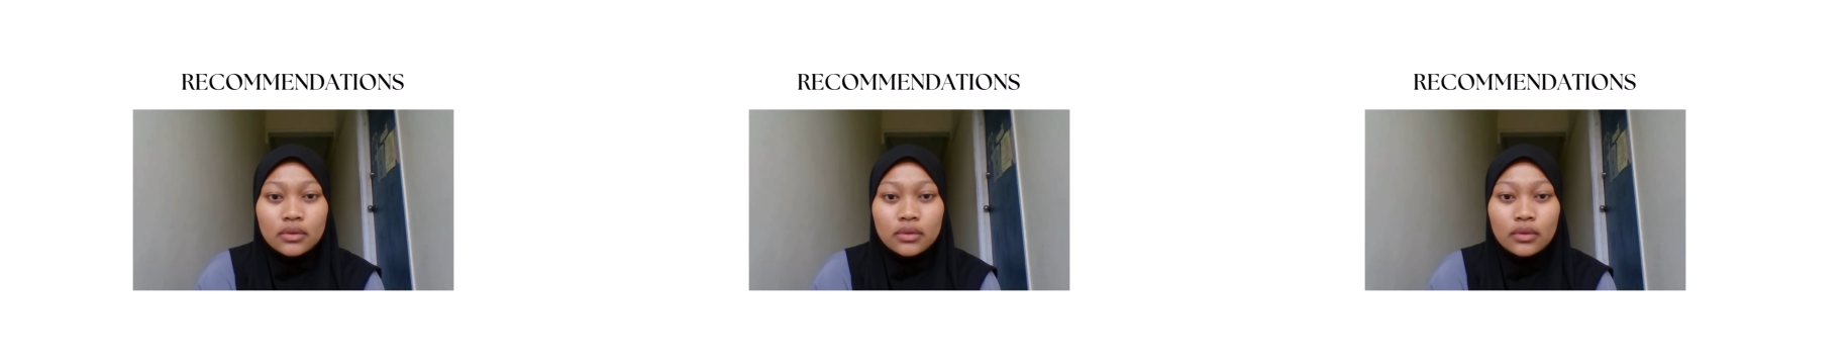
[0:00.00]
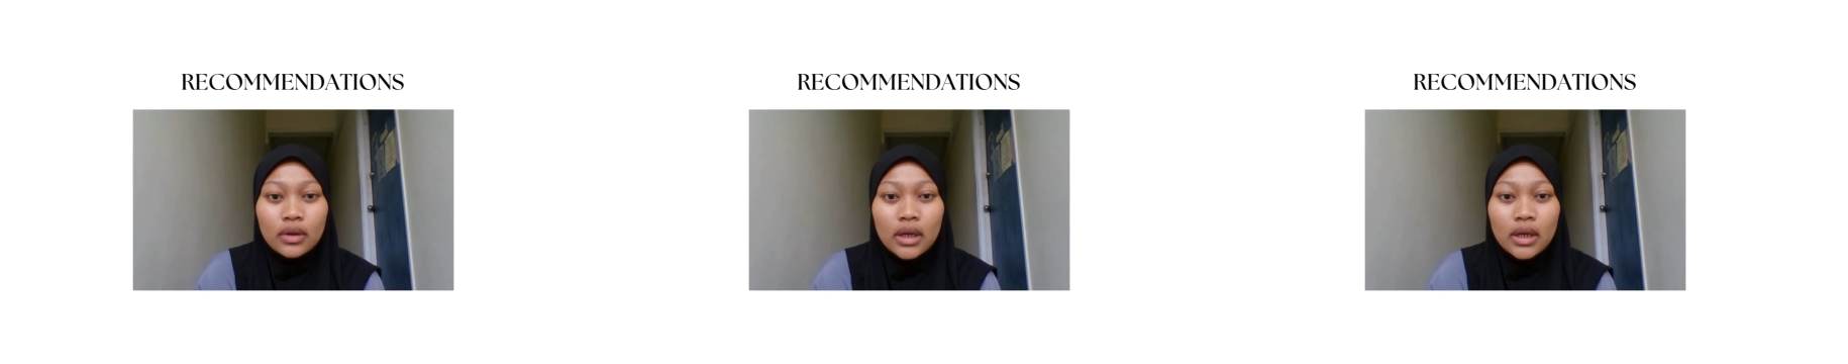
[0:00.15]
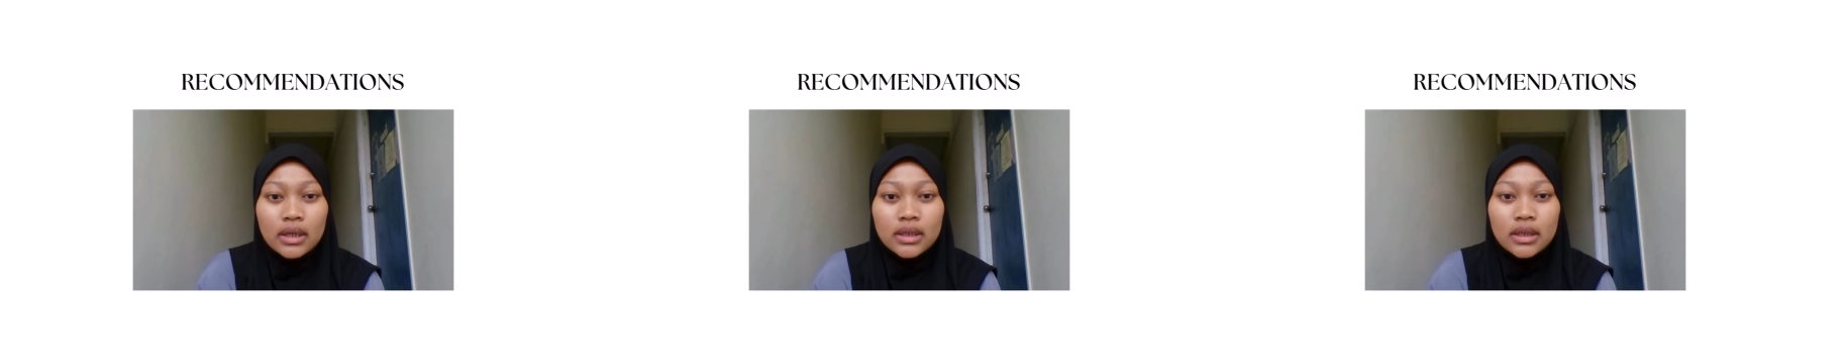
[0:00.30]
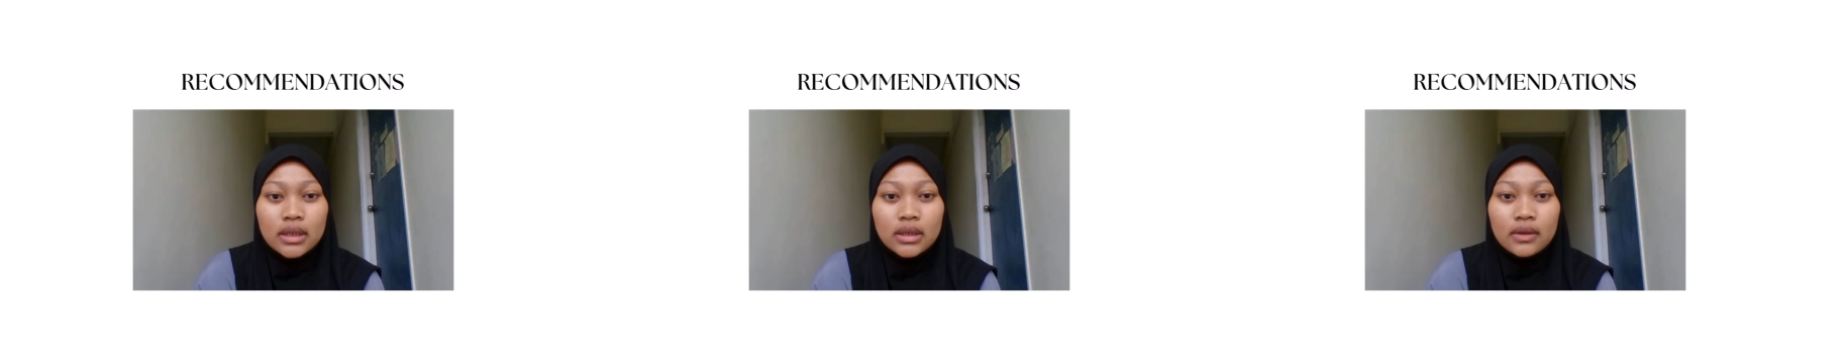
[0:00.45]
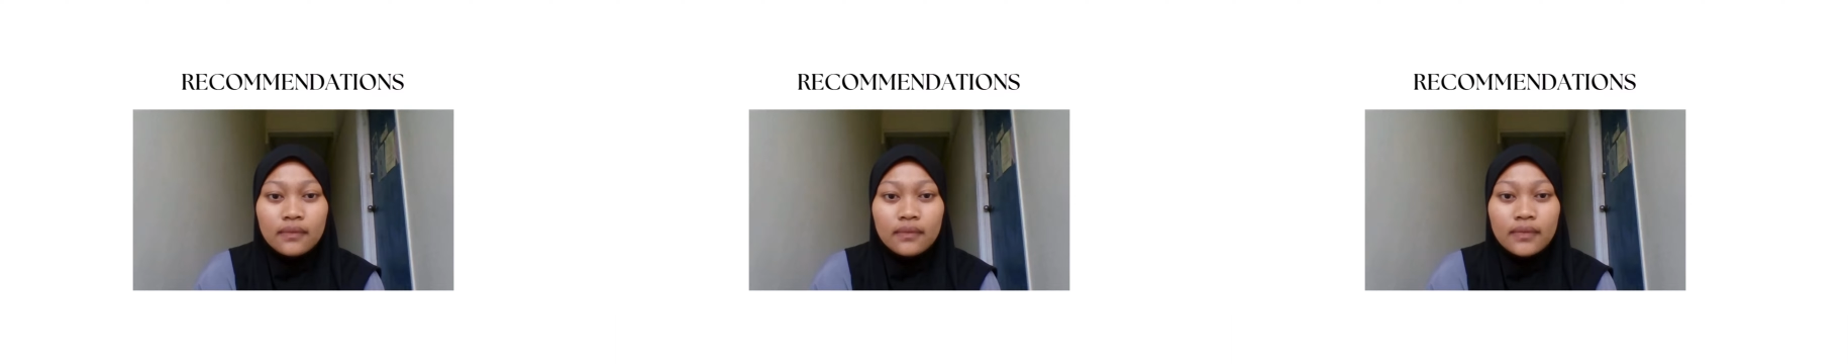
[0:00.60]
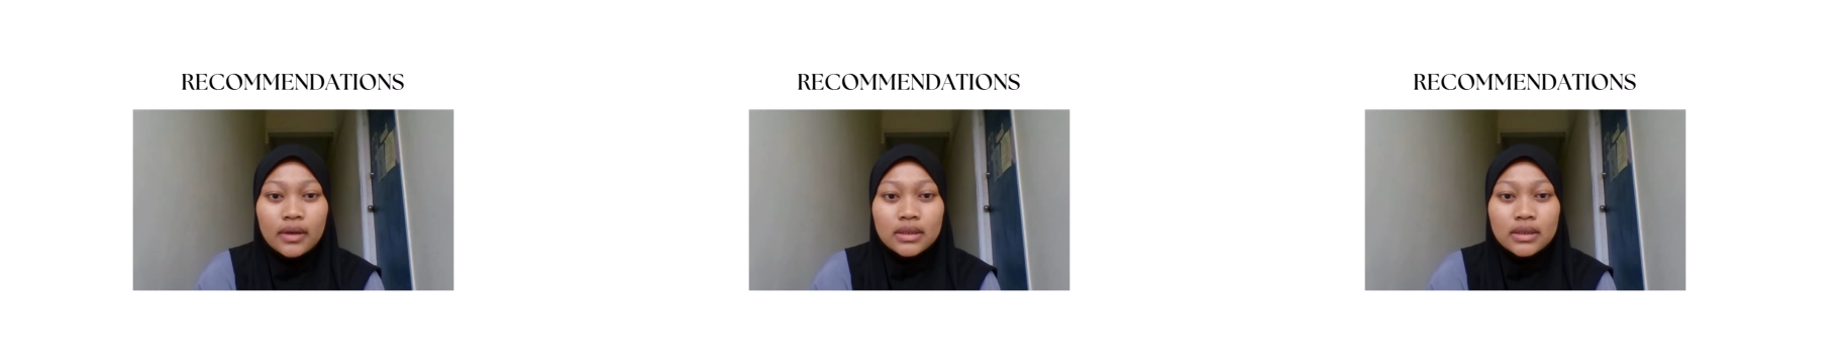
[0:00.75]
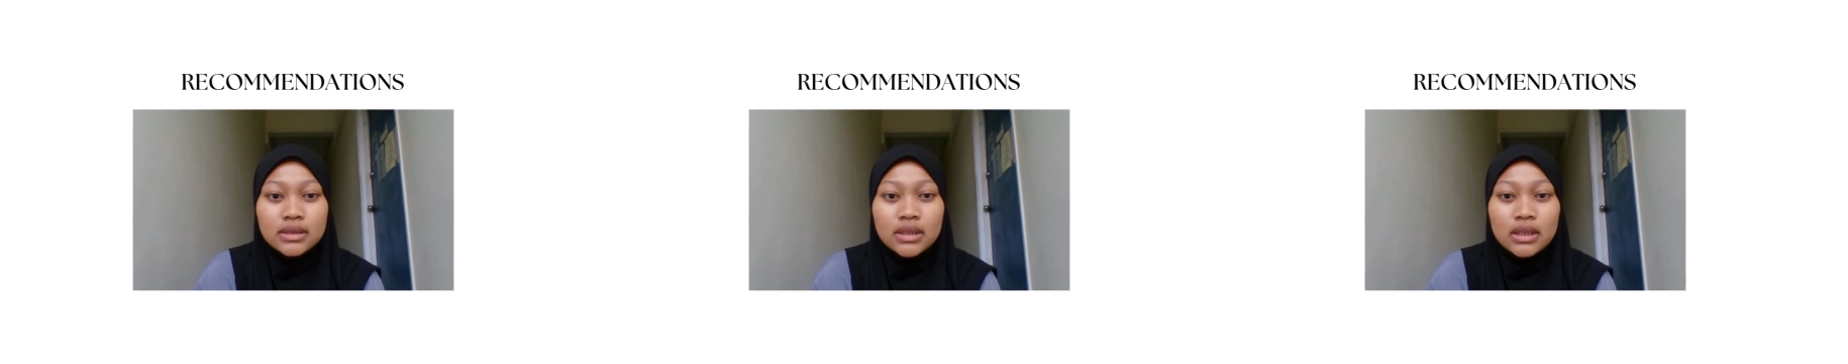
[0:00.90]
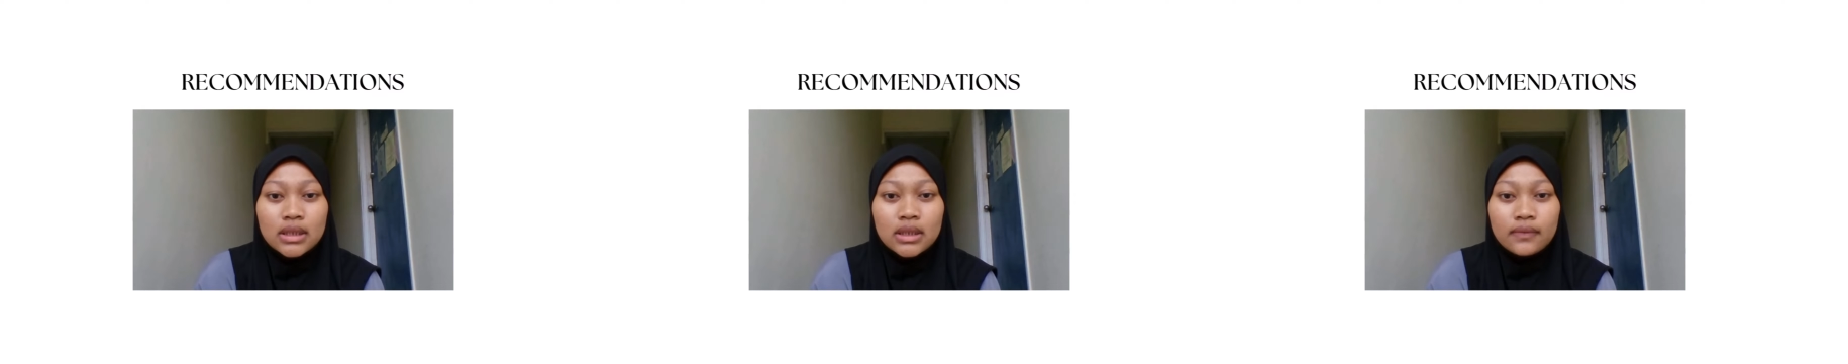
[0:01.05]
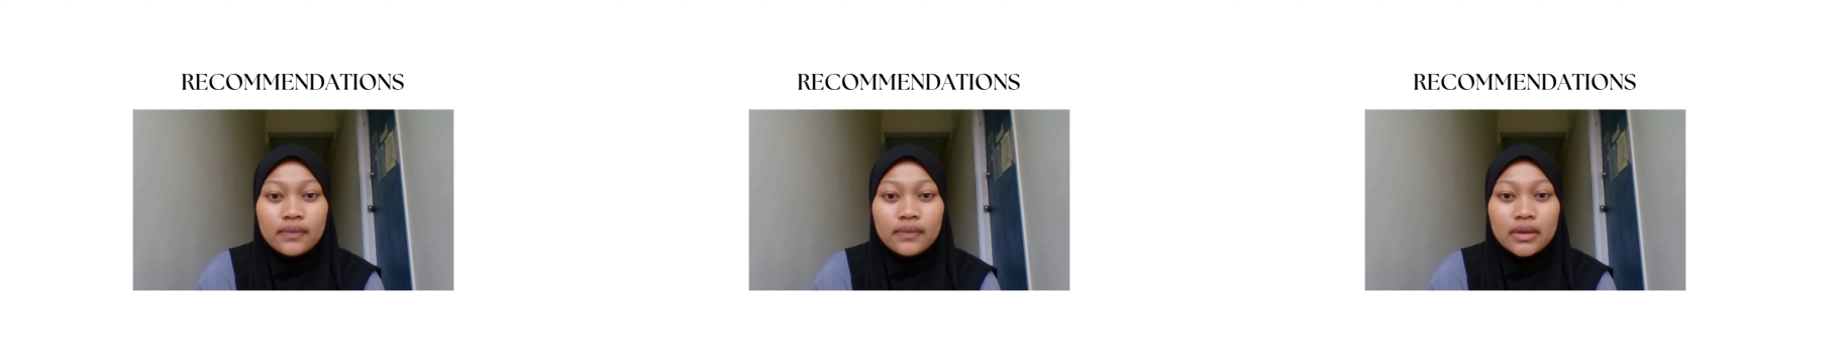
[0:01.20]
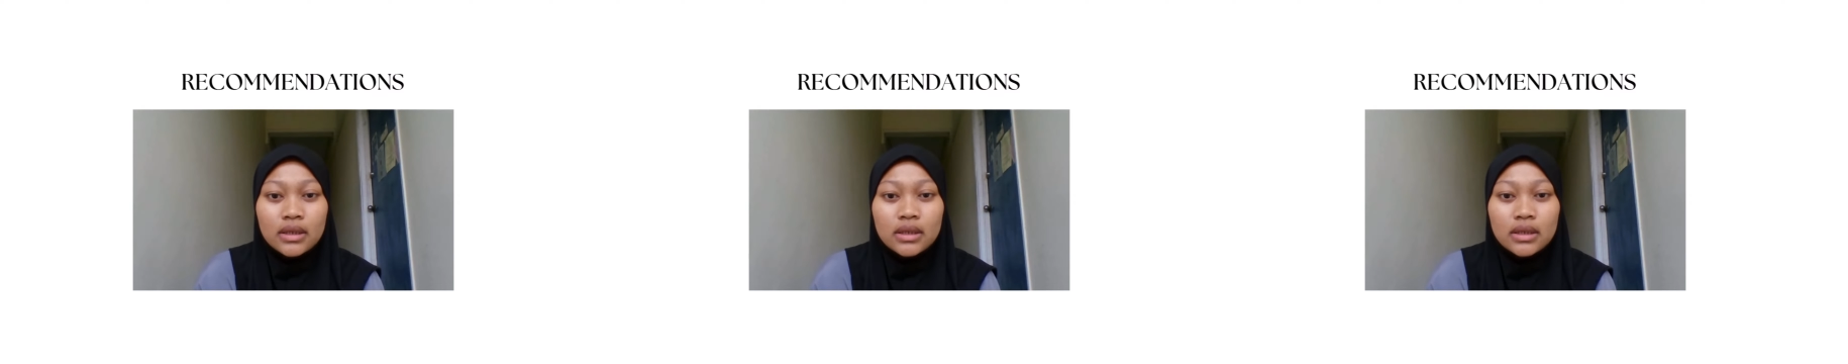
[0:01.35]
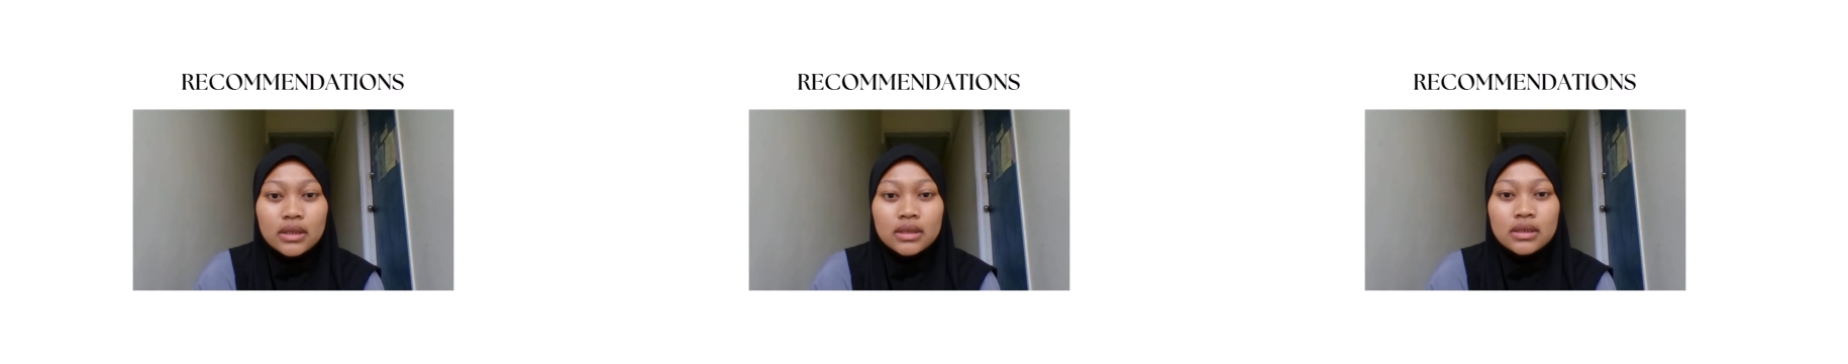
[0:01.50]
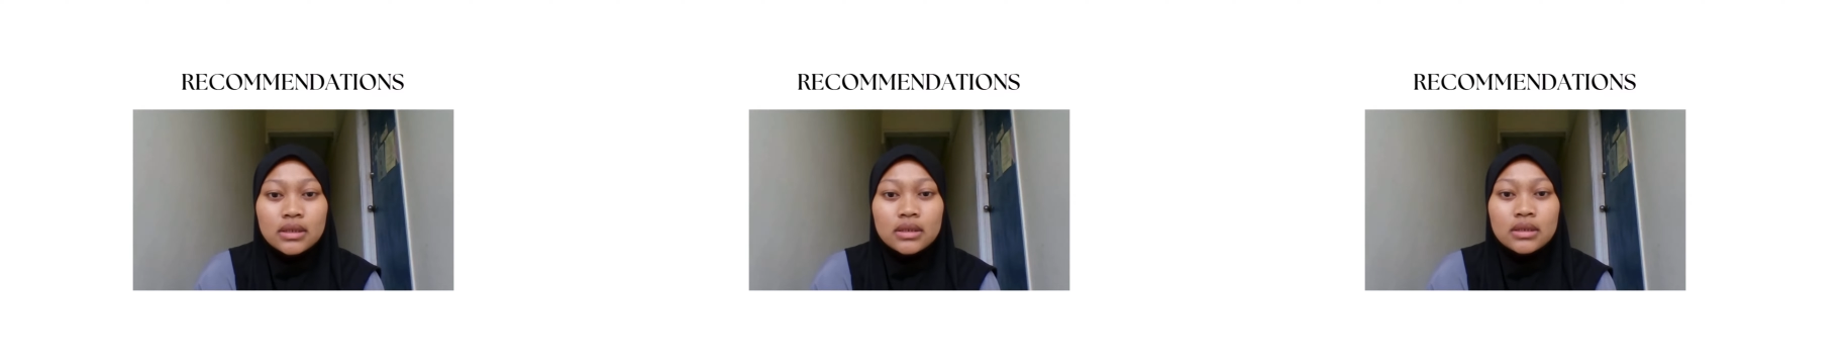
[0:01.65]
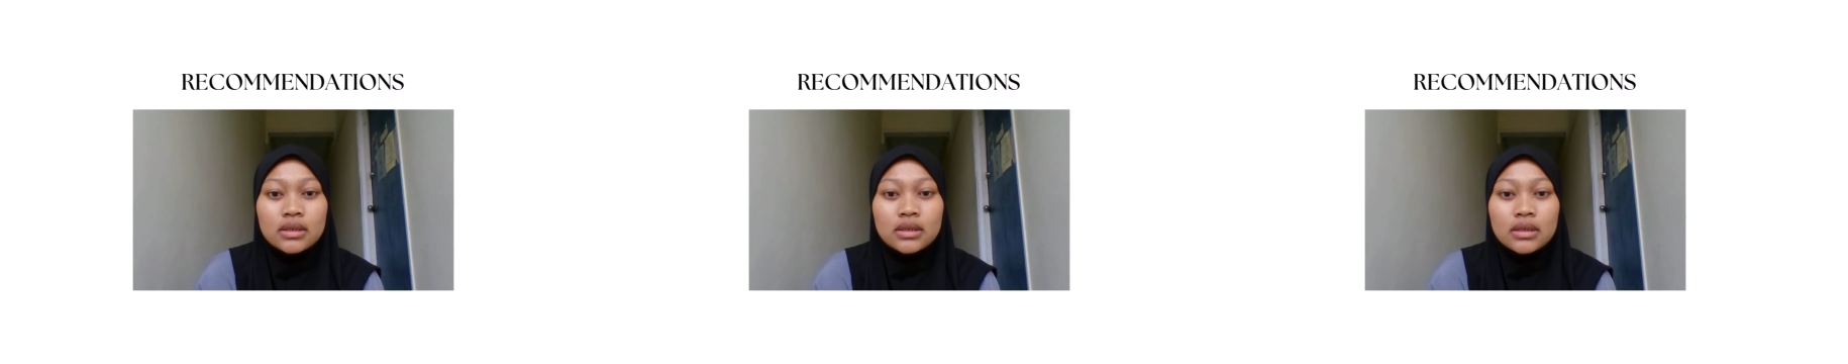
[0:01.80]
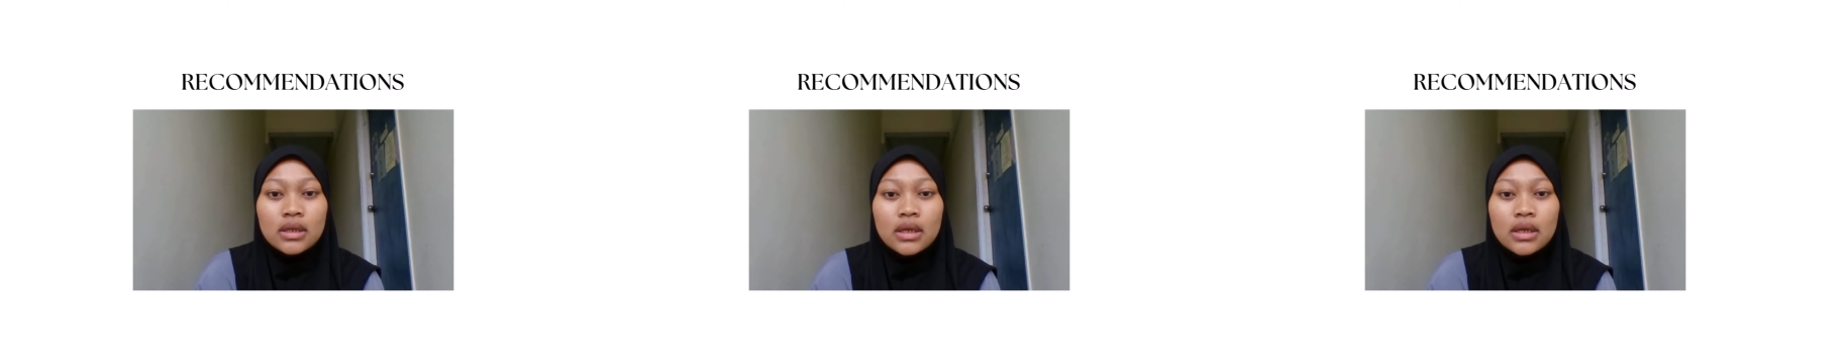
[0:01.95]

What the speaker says: to identify significant